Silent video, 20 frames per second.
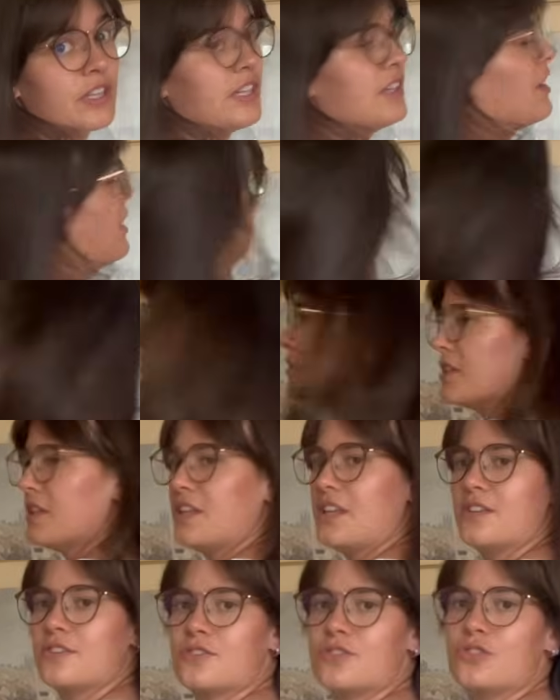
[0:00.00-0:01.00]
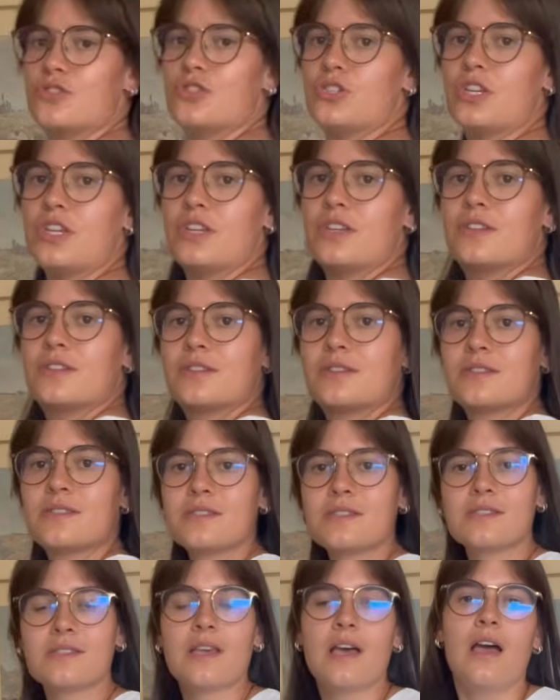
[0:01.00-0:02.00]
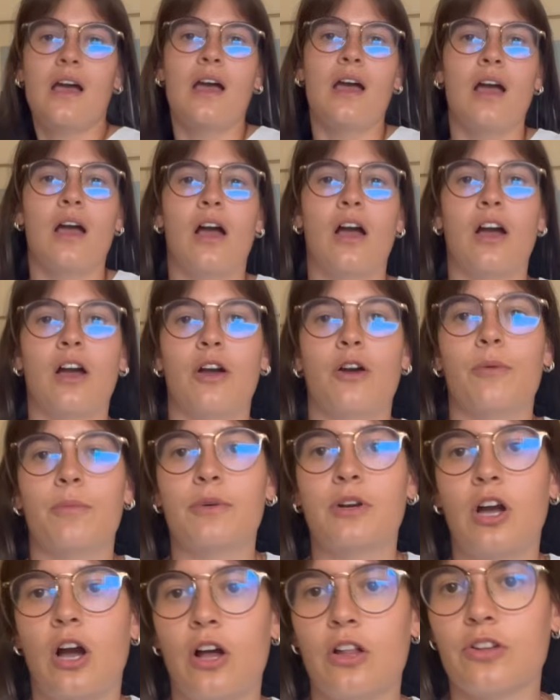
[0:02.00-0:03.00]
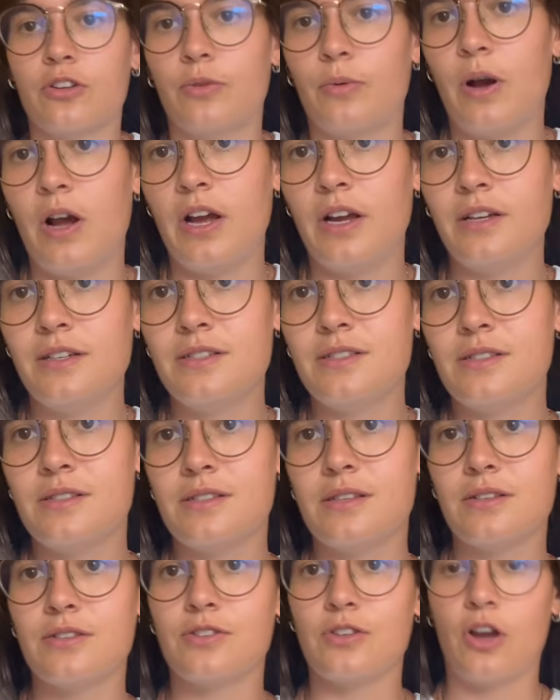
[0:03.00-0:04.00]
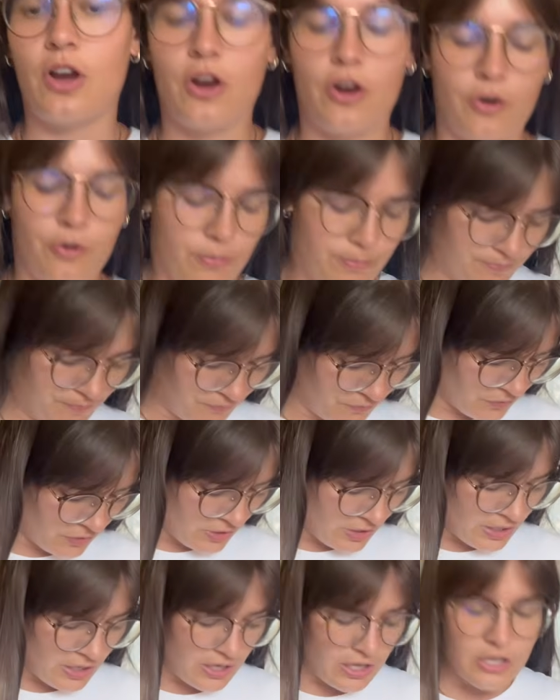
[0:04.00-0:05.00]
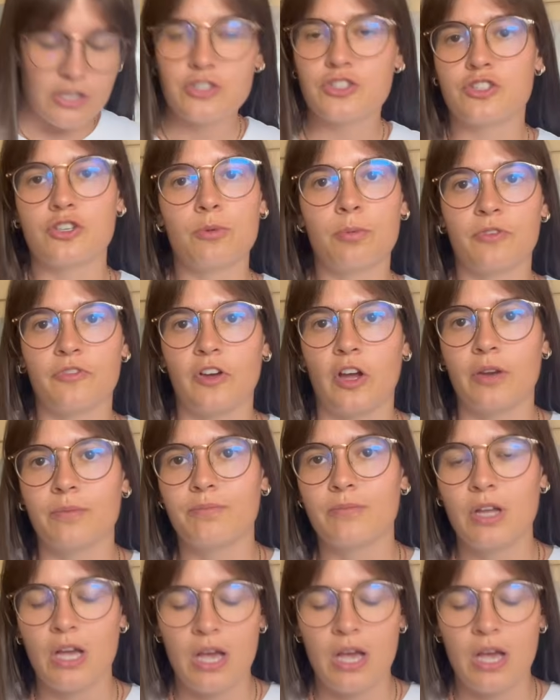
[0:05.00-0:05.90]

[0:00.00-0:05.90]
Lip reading: nice with these jeans, color wise, so super fun.